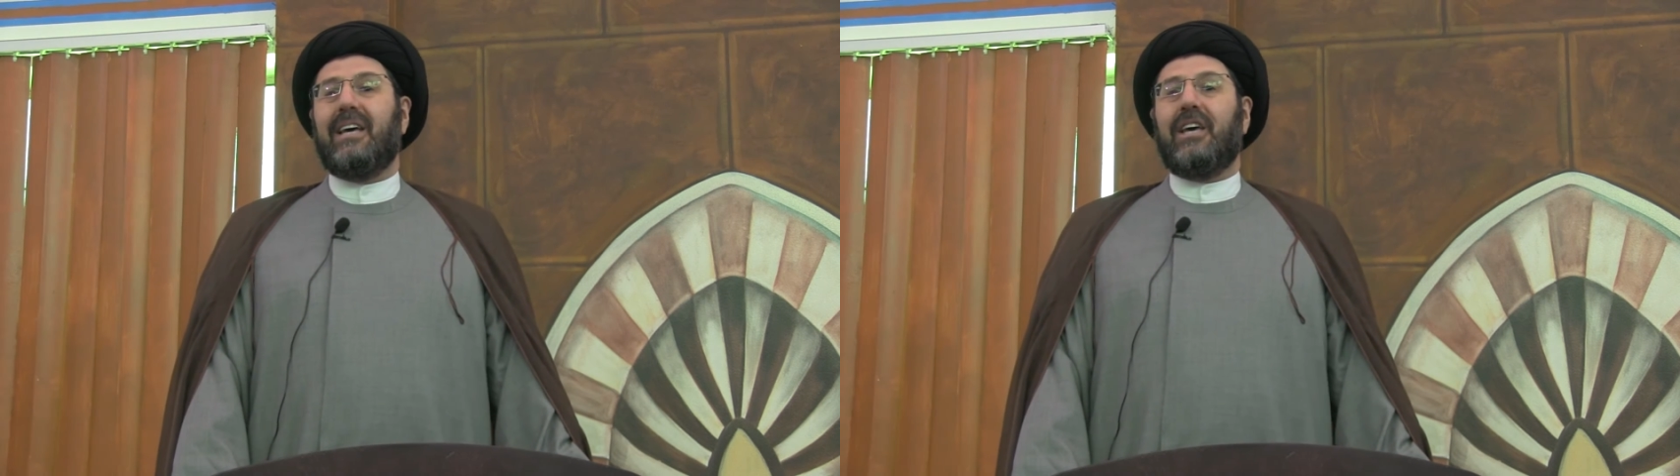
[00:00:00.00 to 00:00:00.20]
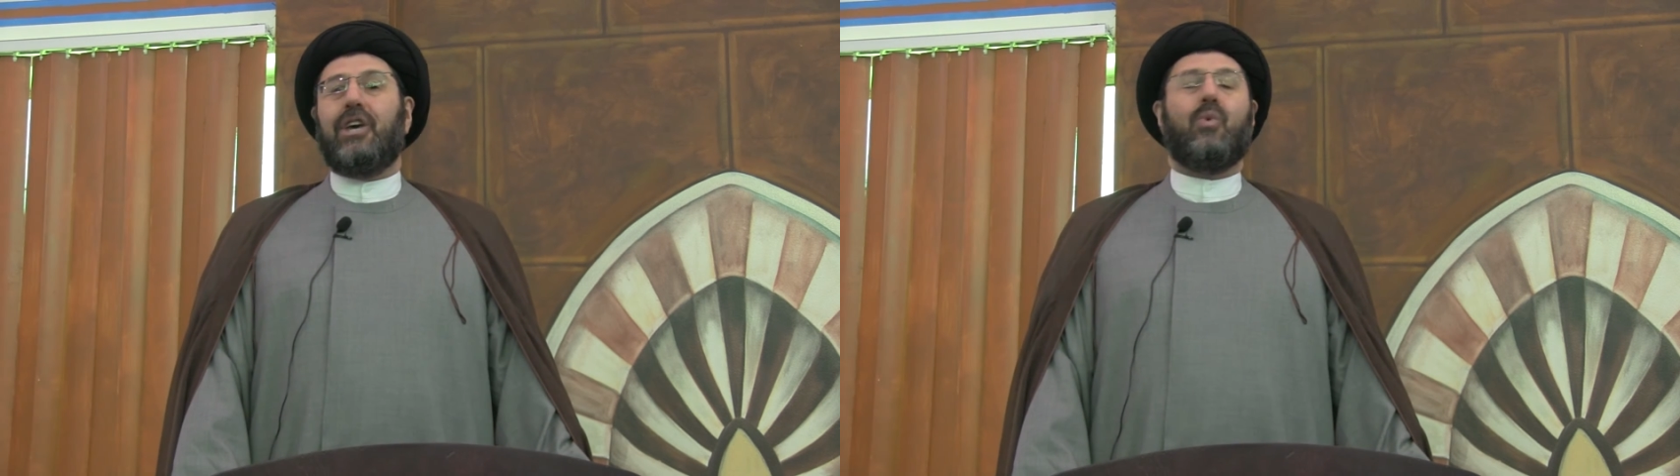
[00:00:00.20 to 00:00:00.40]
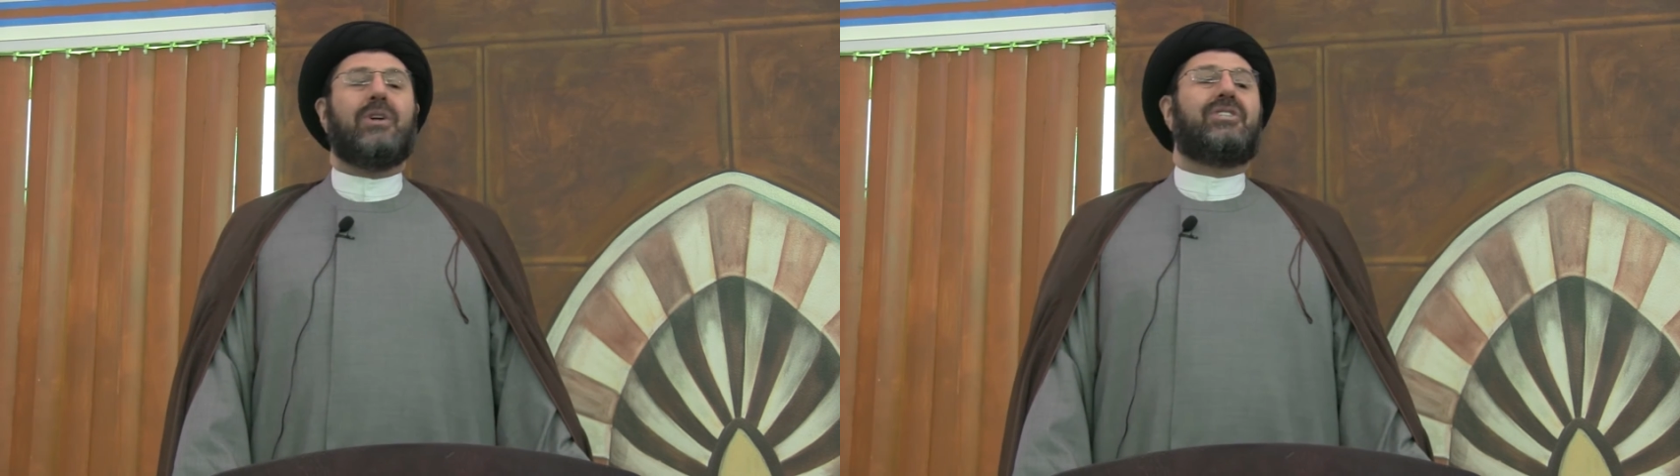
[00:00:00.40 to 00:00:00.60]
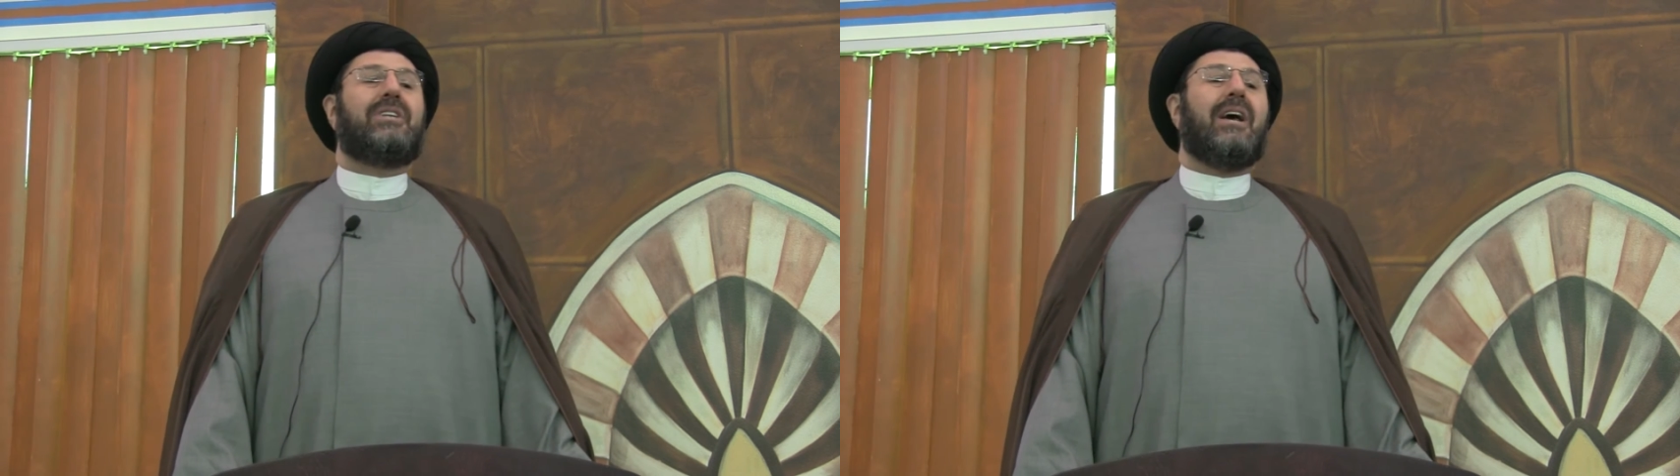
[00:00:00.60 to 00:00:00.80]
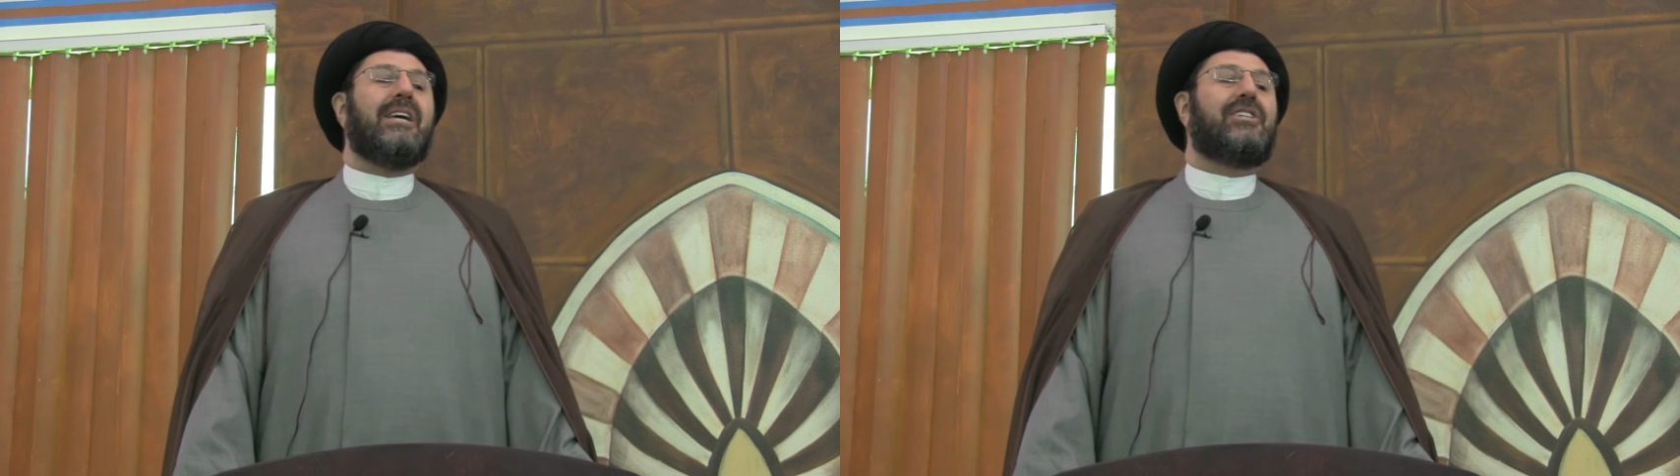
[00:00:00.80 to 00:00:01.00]
He was
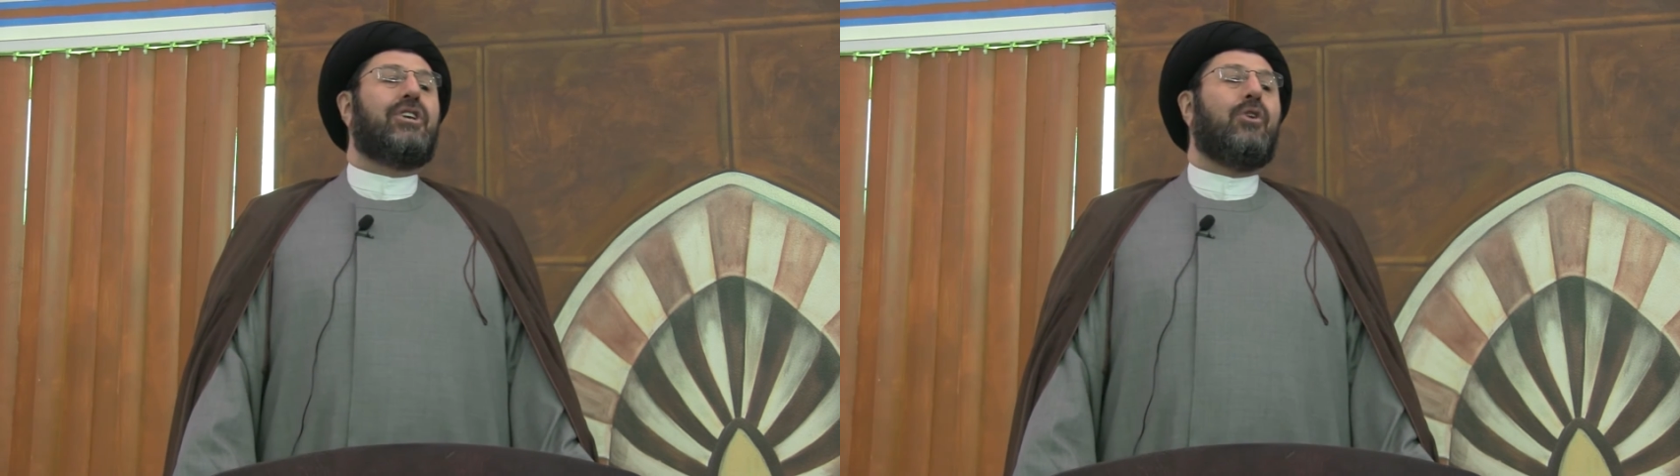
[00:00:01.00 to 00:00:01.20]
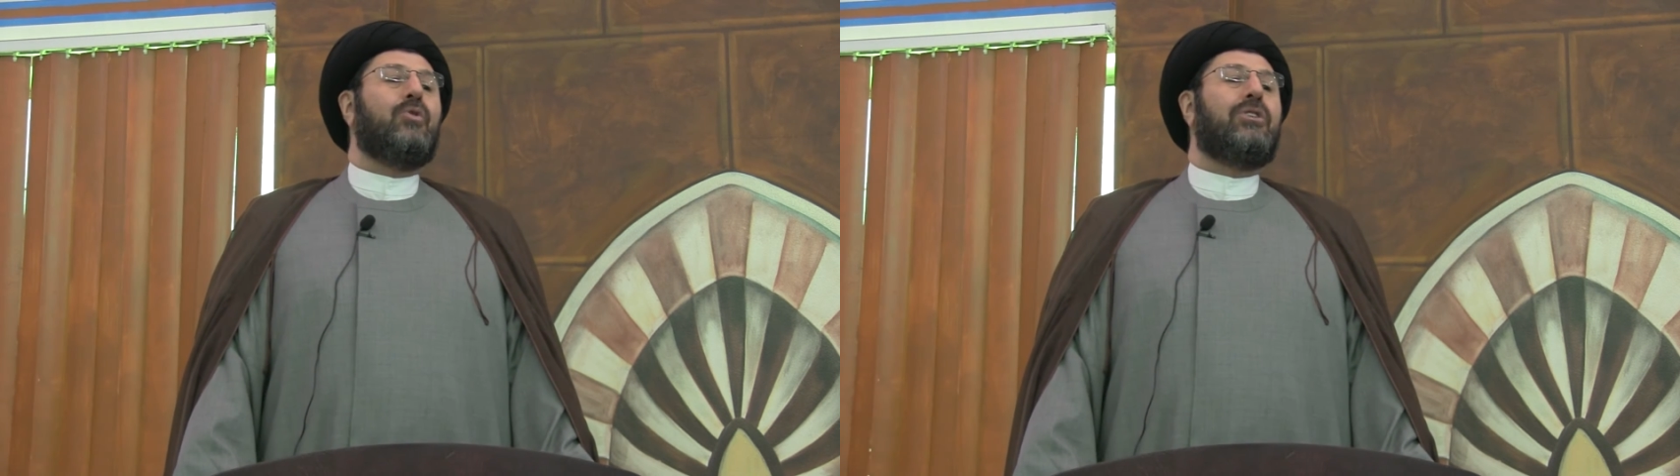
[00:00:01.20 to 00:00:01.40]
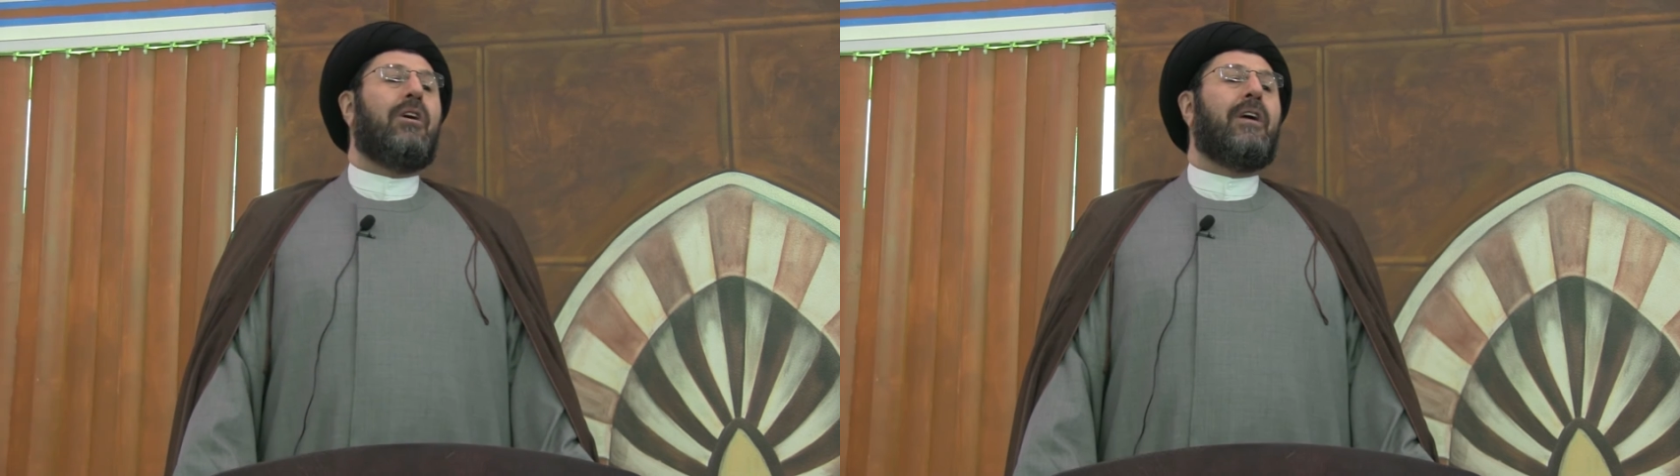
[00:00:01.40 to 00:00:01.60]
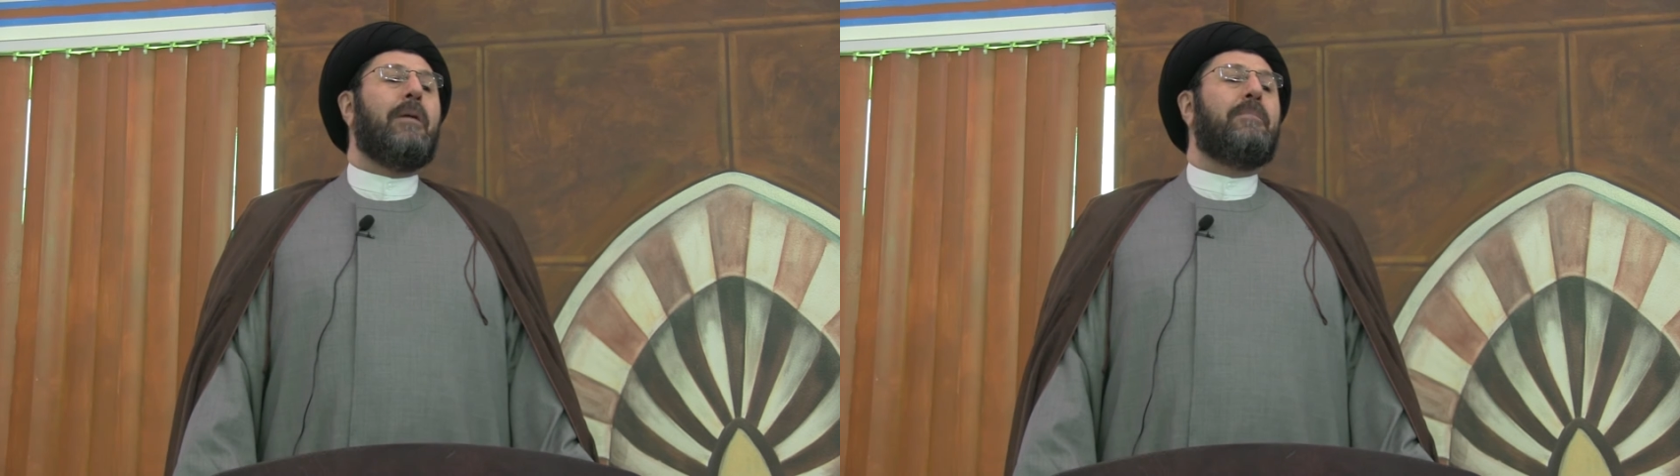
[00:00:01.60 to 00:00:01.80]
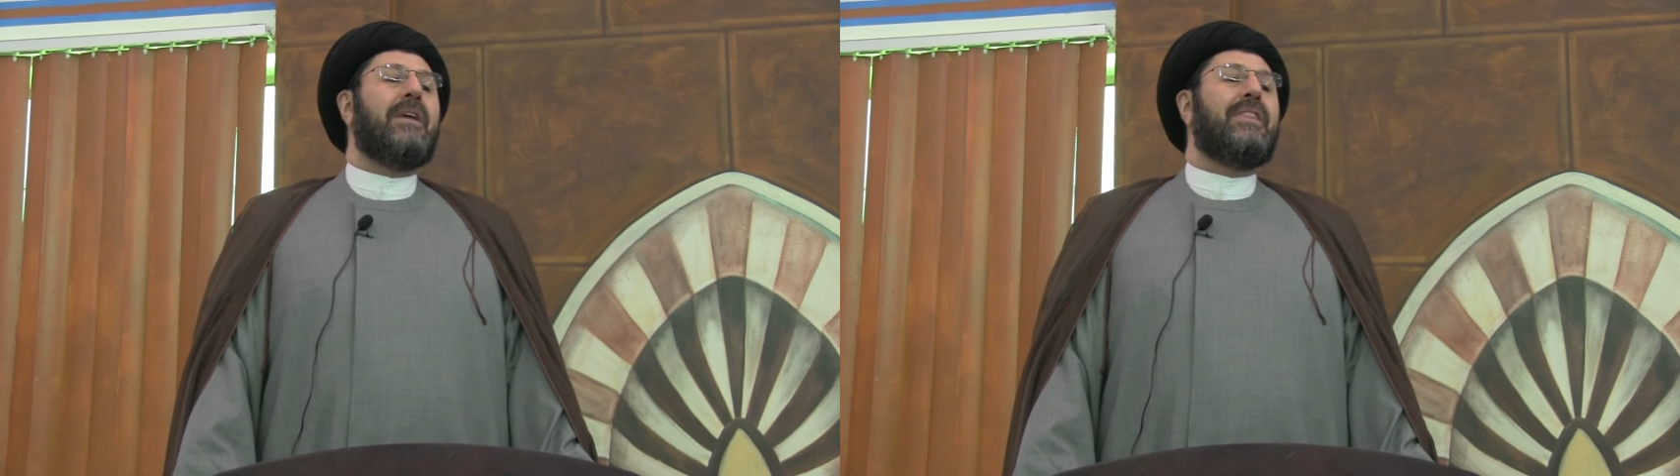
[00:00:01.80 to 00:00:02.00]
telling Saudi Arabia